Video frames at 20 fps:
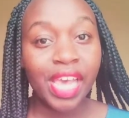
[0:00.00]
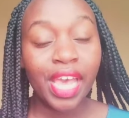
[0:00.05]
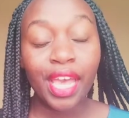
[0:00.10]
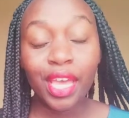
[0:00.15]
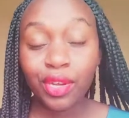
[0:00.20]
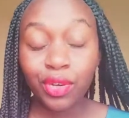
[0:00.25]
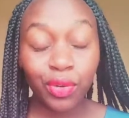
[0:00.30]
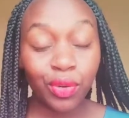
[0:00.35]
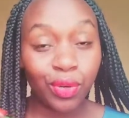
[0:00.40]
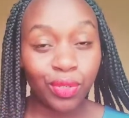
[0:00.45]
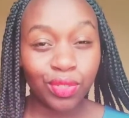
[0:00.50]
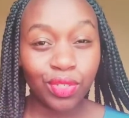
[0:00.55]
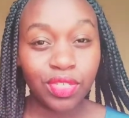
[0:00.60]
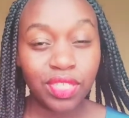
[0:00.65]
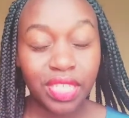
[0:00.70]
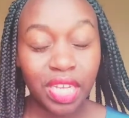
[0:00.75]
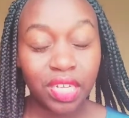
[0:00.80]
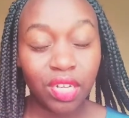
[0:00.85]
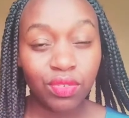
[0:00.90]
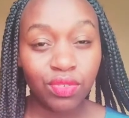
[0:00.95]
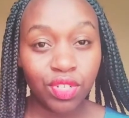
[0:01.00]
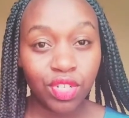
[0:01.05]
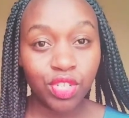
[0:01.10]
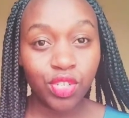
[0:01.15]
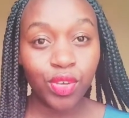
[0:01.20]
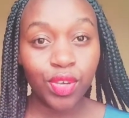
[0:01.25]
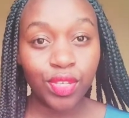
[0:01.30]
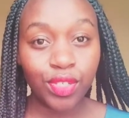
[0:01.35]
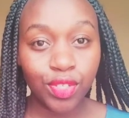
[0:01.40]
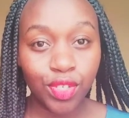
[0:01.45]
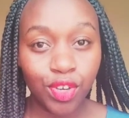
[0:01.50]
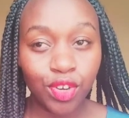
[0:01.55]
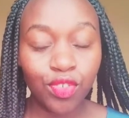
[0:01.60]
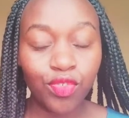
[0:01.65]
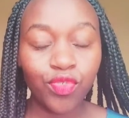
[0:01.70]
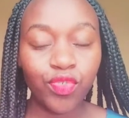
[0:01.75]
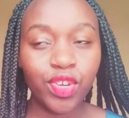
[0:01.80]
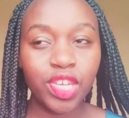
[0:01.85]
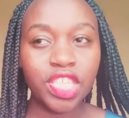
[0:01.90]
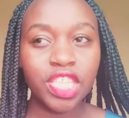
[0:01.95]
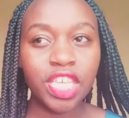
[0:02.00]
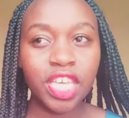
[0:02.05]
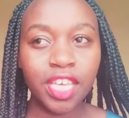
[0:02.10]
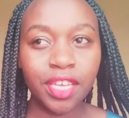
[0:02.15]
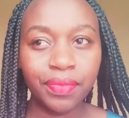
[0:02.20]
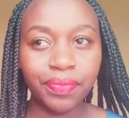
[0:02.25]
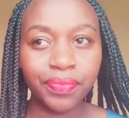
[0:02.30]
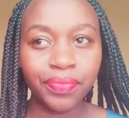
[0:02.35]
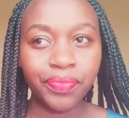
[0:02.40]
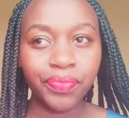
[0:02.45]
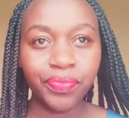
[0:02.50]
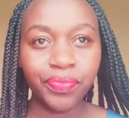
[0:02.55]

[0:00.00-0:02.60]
and also surrounding yourself with